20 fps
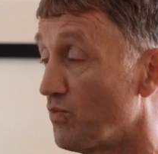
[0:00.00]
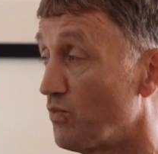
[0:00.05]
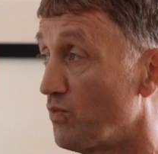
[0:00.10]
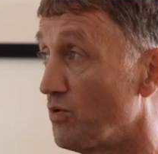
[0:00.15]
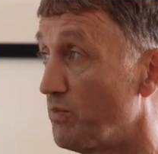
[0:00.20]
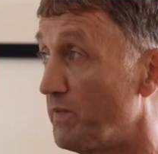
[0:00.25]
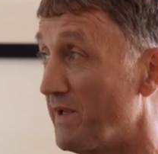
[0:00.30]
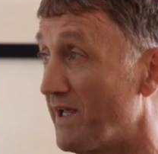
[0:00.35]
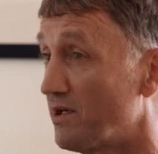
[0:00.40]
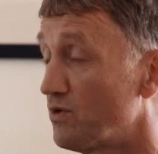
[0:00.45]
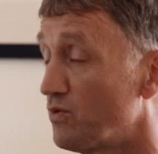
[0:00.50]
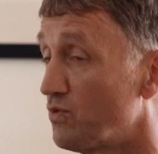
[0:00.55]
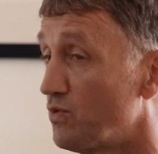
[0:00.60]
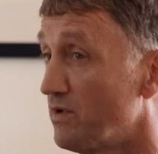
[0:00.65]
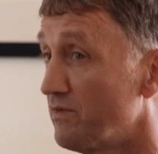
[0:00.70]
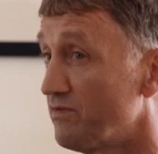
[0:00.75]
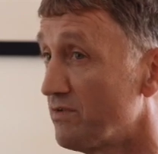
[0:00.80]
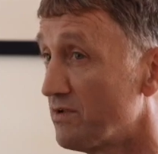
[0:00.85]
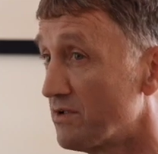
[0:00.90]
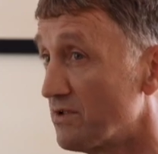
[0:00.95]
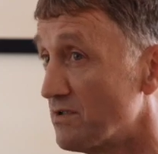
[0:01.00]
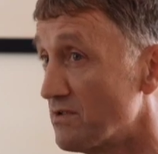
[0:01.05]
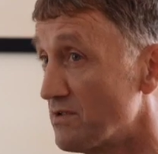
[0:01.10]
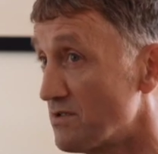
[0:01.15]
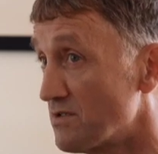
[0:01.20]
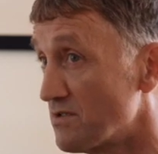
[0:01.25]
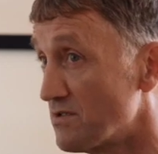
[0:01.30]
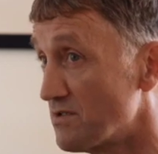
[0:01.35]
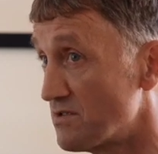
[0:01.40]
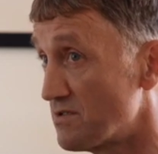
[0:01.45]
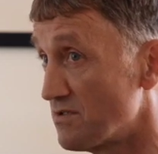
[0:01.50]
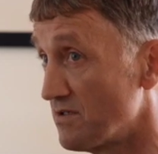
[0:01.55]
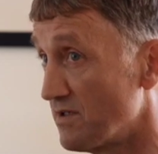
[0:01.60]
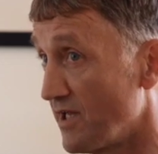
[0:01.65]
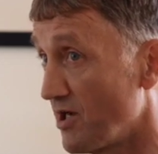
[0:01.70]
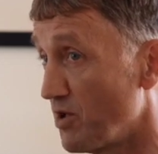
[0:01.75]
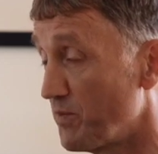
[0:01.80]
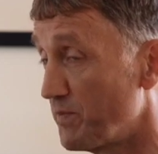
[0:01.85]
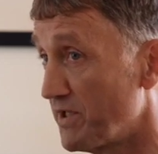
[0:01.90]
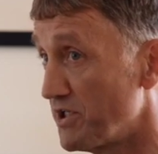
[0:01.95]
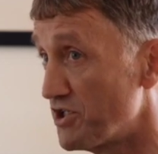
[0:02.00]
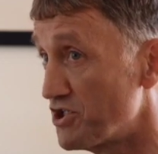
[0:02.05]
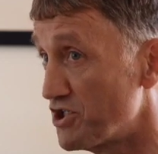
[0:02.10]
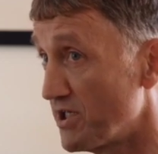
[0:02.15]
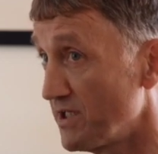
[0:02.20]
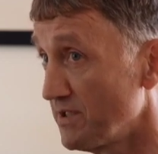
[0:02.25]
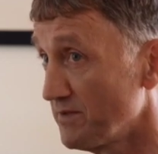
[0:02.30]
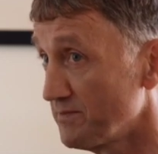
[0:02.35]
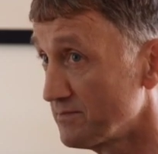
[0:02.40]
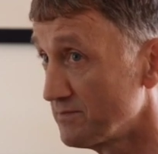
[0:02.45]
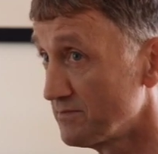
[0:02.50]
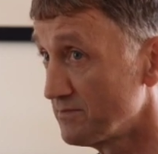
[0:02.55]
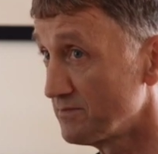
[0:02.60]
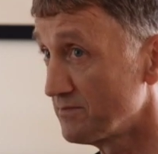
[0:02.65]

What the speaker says: would be equivalent to the LPG.